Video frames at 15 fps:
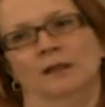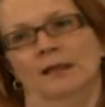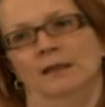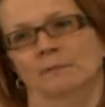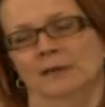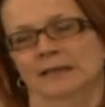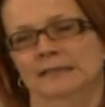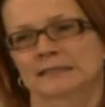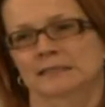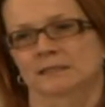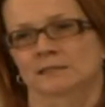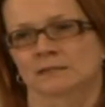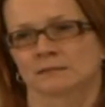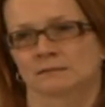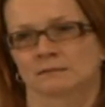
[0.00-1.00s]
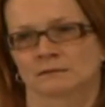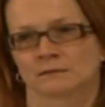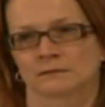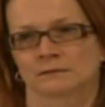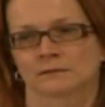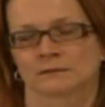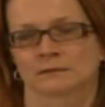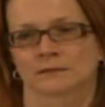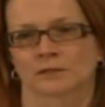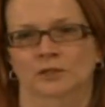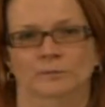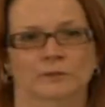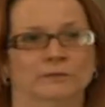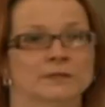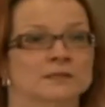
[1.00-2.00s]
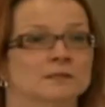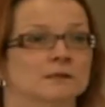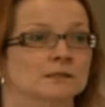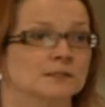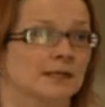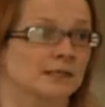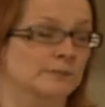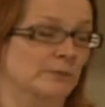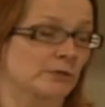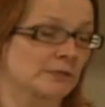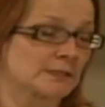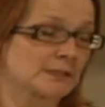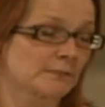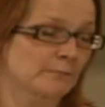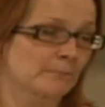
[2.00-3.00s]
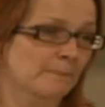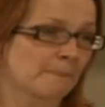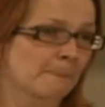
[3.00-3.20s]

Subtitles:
like-minded human resource experts.